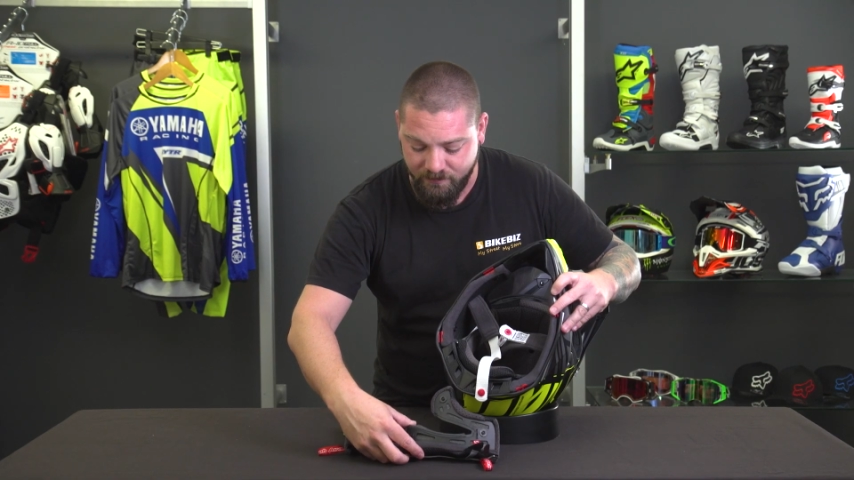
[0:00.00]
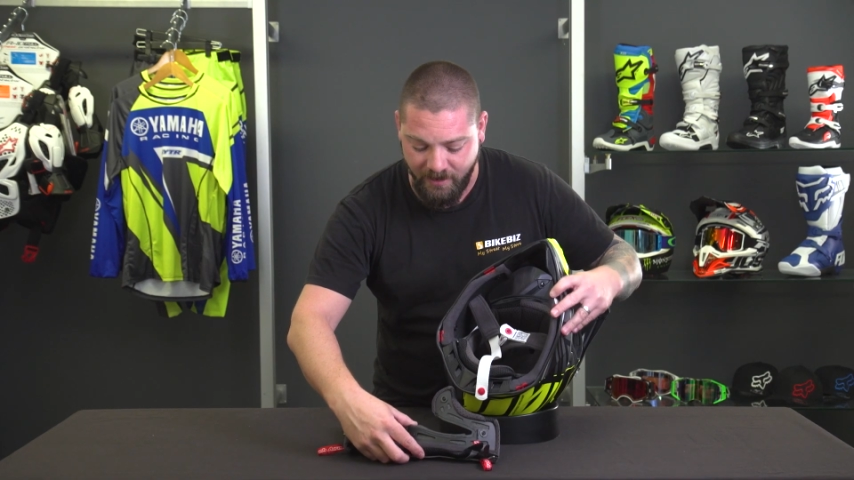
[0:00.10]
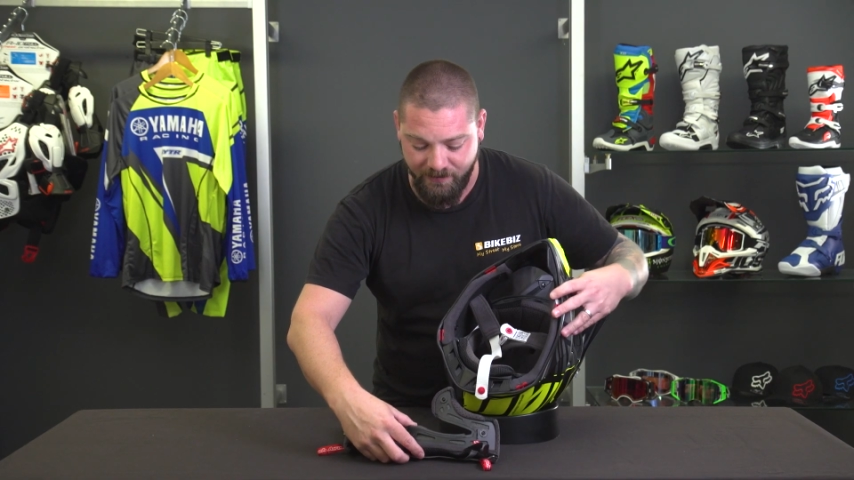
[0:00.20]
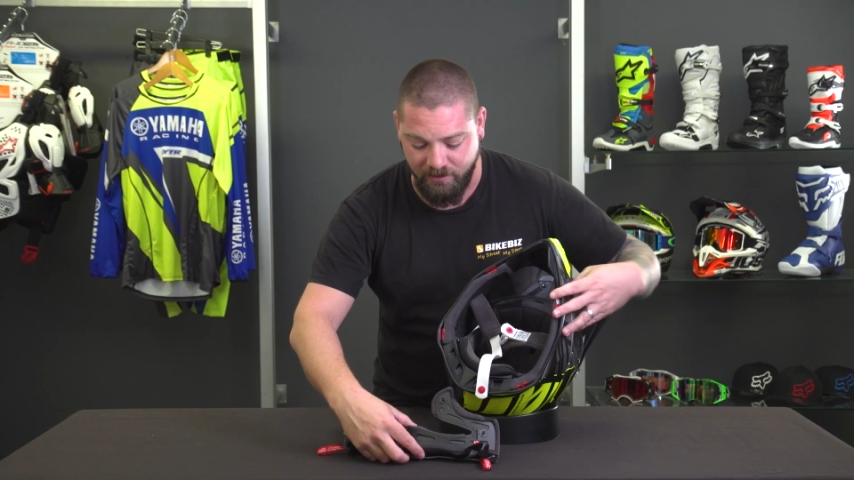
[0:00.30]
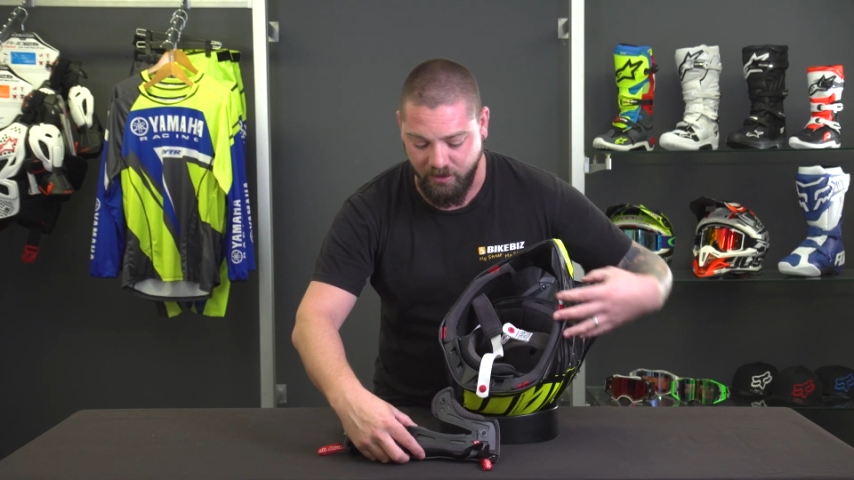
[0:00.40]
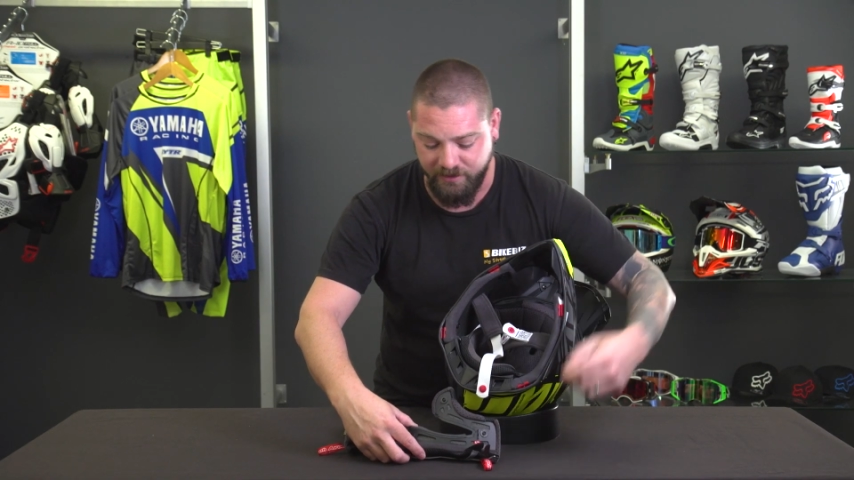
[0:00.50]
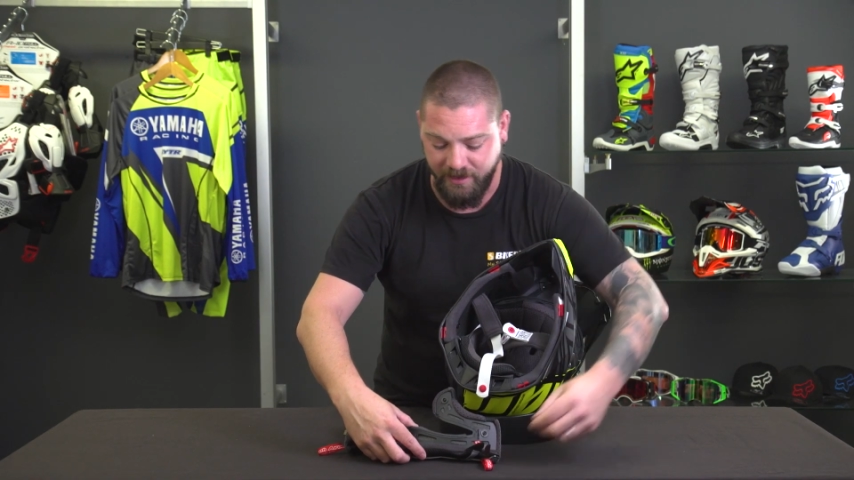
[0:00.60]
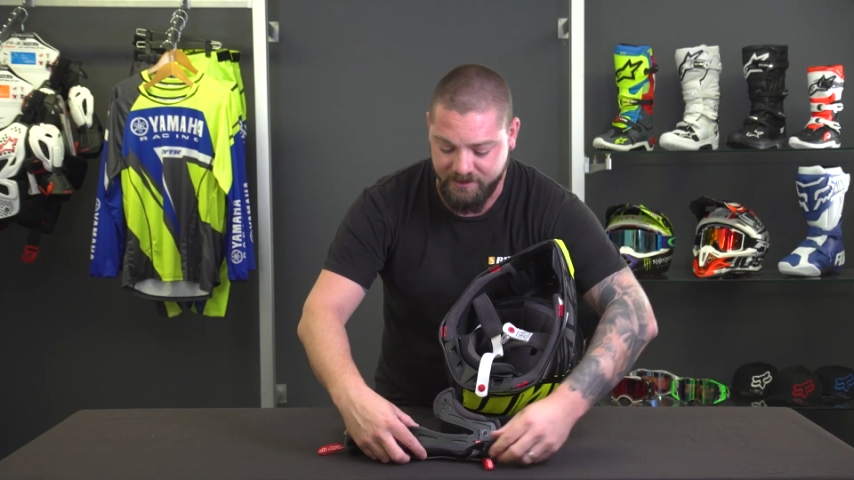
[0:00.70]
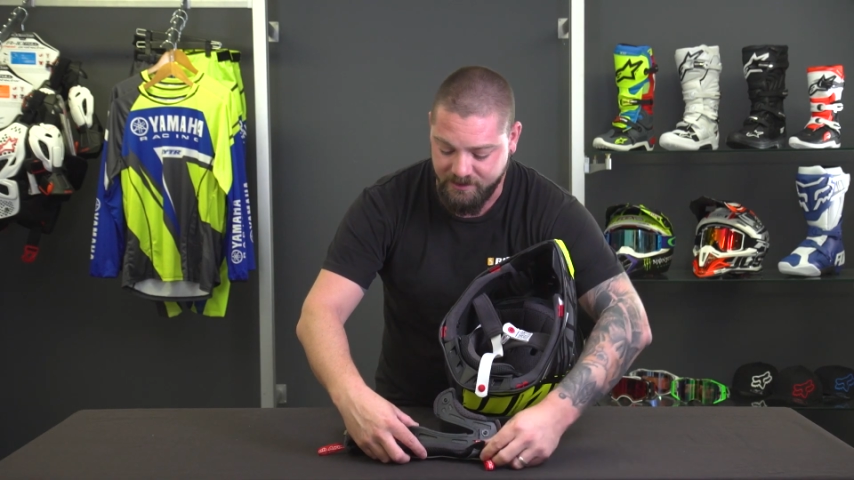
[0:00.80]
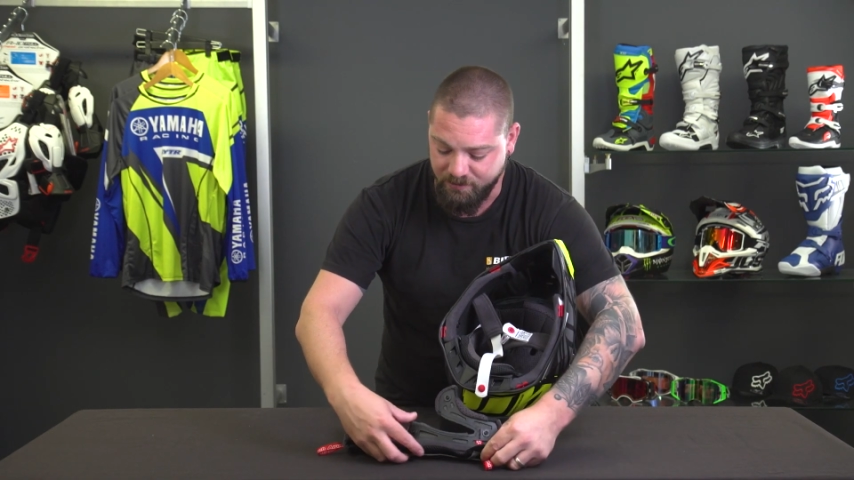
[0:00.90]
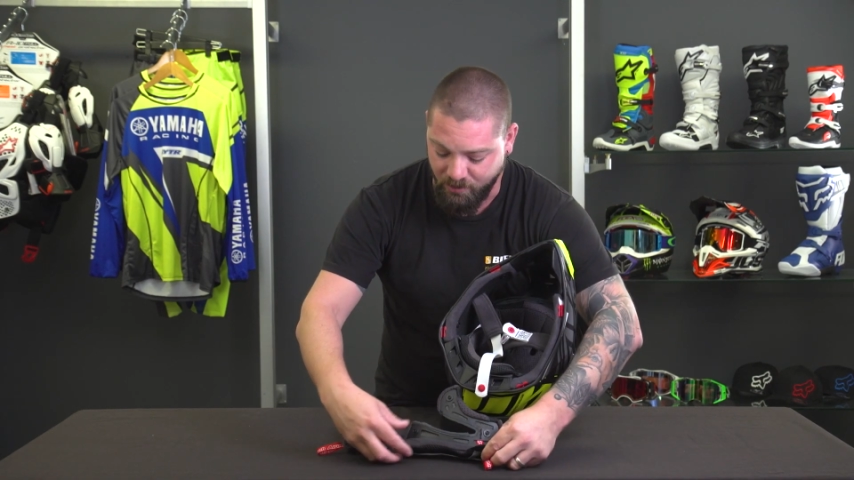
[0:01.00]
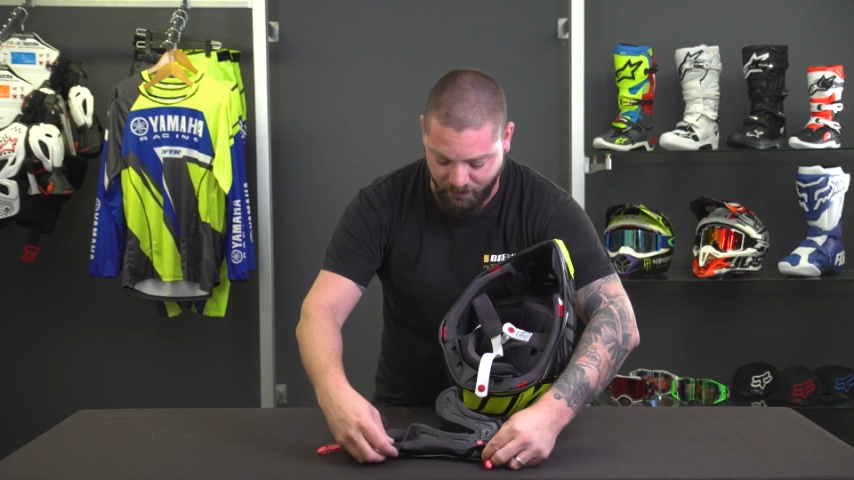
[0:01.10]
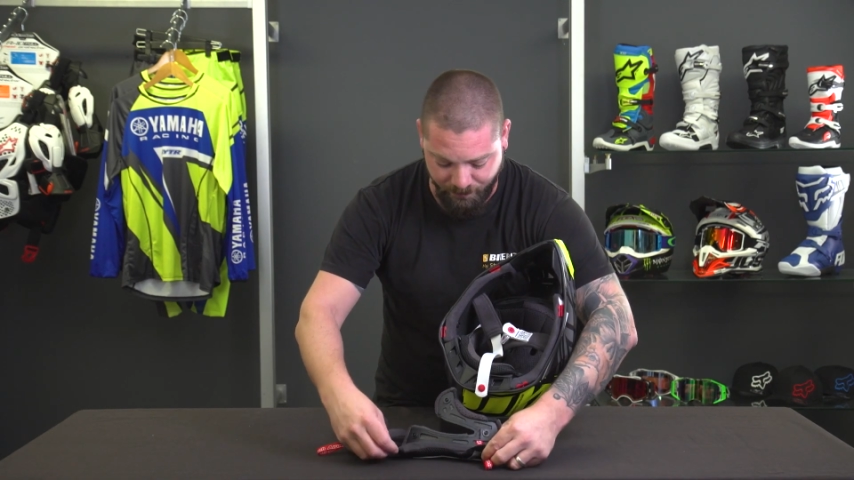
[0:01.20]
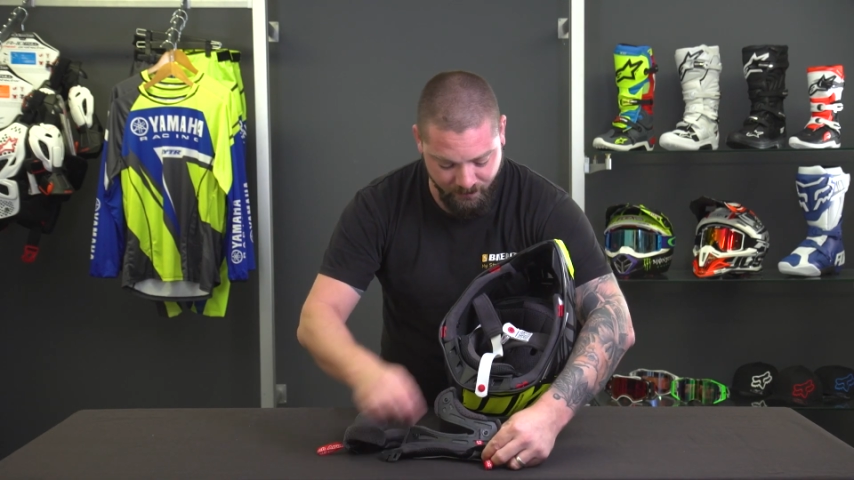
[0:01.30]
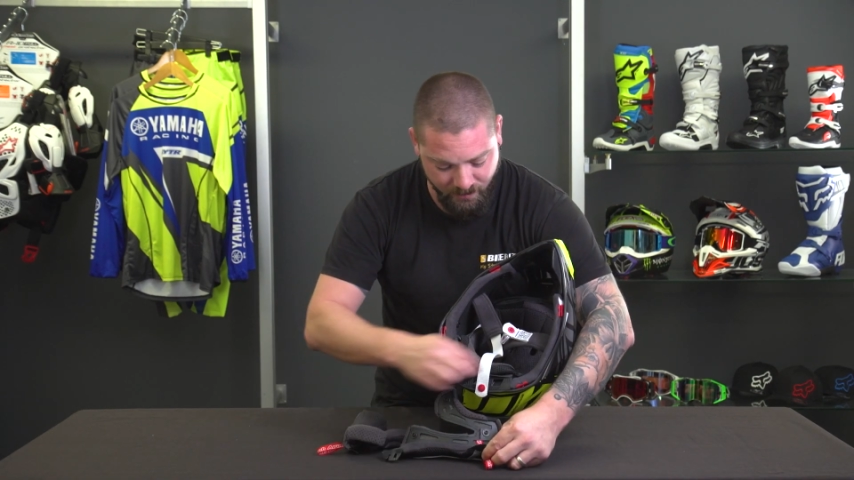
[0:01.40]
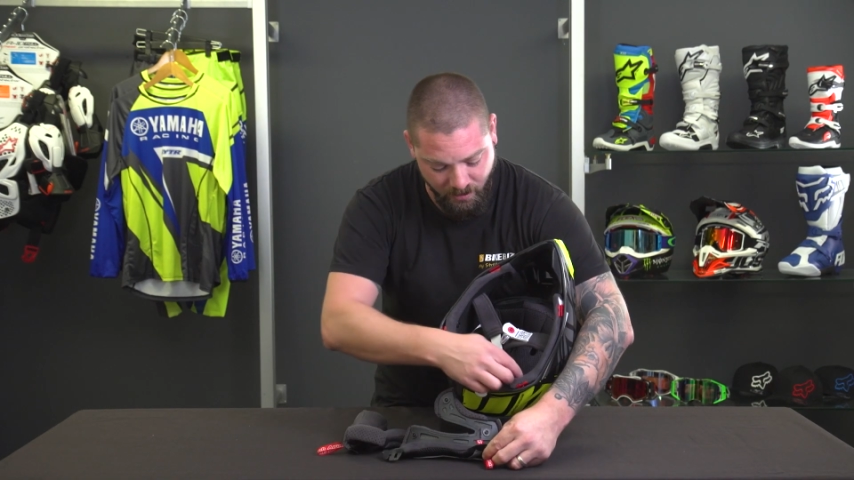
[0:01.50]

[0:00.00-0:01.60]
and then locates in the bottom